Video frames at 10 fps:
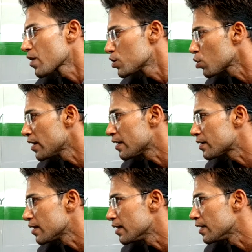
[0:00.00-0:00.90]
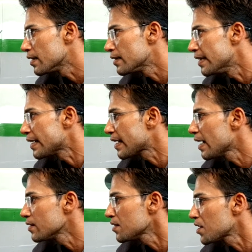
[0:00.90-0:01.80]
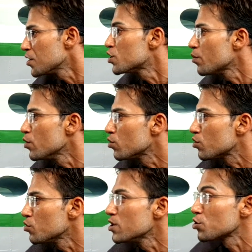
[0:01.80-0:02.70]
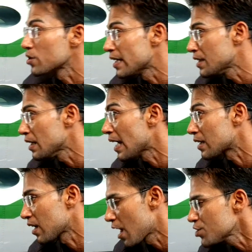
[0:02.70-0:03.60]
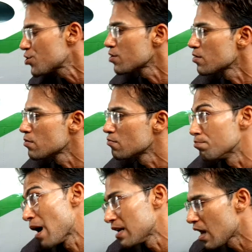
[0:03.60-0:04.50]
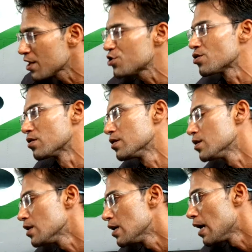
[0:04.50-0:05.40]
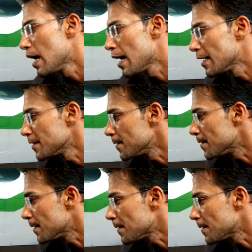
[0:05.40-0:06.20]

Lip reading: so that they can contribute to the society at large, by large. And